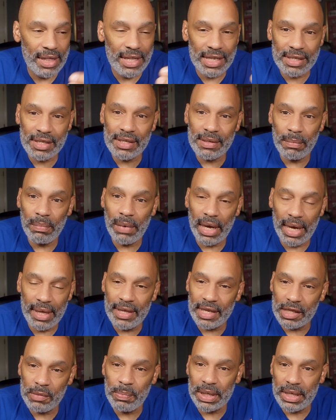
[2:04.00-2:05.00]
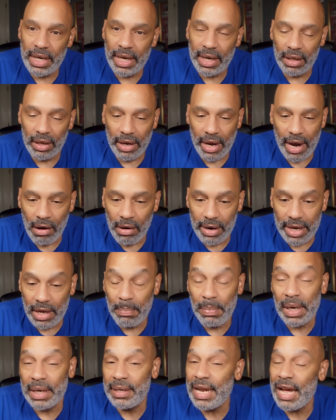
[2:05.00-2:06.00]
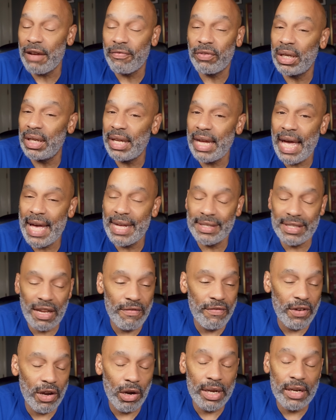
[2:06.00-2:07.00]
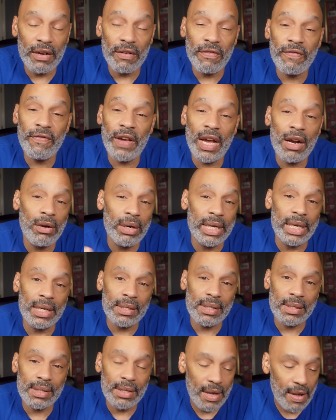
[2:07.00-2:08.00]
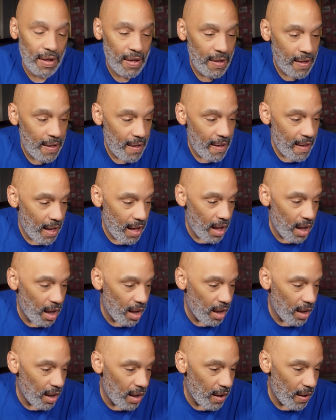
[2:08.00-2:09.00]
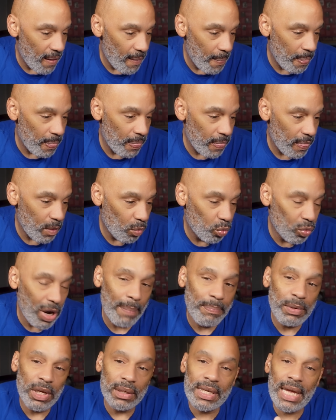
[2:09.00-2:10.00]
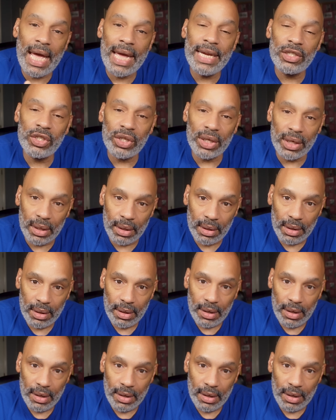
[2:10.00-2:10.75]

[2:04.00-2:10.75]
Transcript: this, in this particular area, but definitely has a very nefarious uh, reputation